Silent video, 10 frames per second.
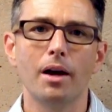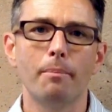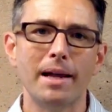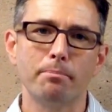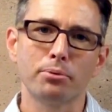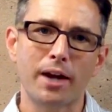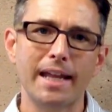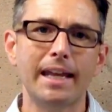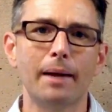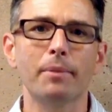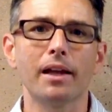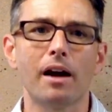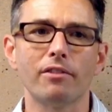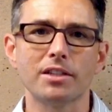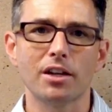by breaking up the
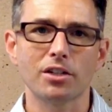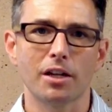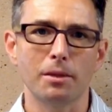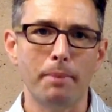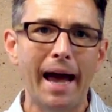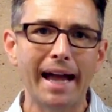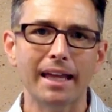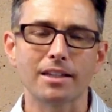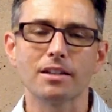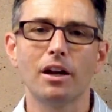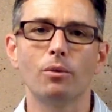conversation into packets